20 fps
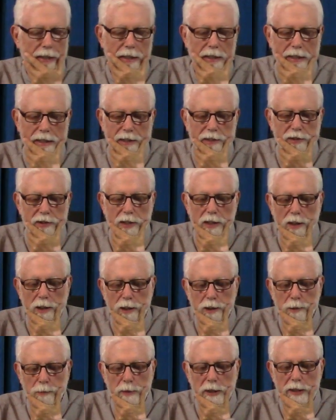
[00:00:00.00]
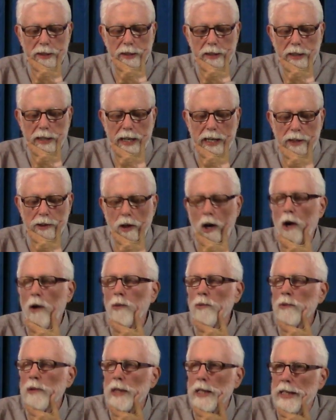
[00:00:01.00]
is the ultimate and
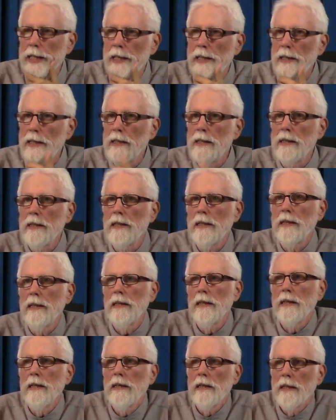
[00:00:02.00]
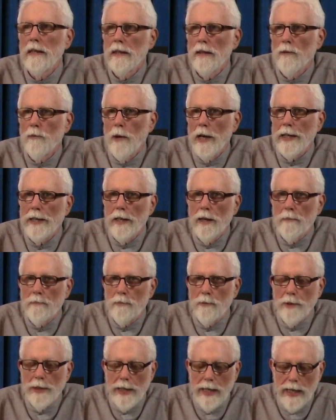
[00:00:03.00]
only wake-up
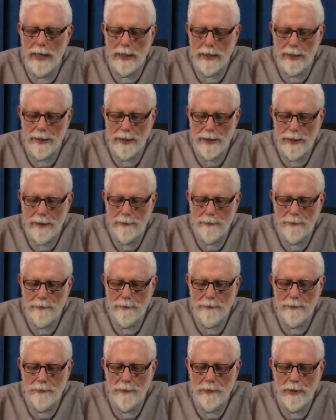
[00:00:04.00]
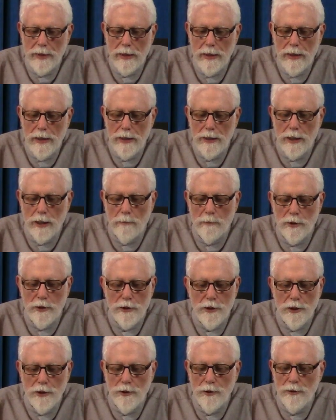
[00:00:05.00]
reality. Number
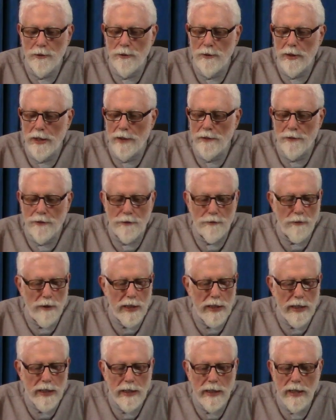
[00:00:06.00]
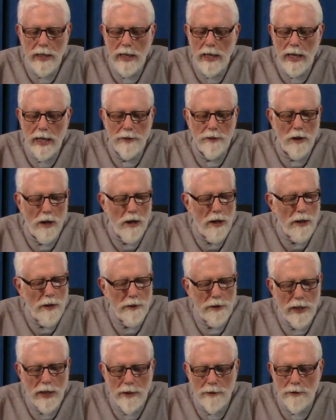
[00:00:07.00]
2 and 3 and all
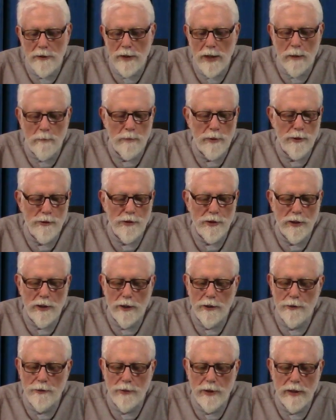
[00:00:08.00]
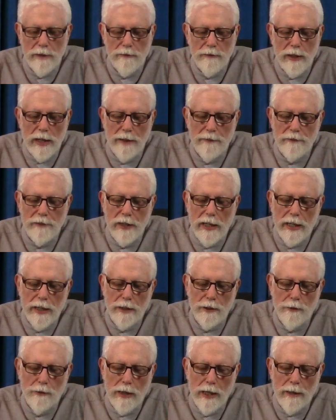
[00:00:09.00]
the other numbers in our Tree of Life
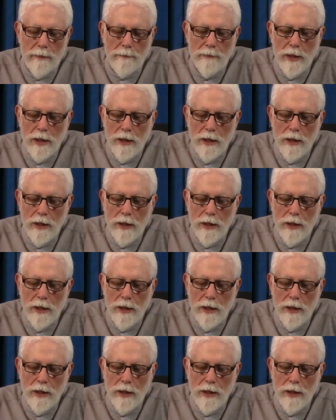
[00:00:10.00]
diagram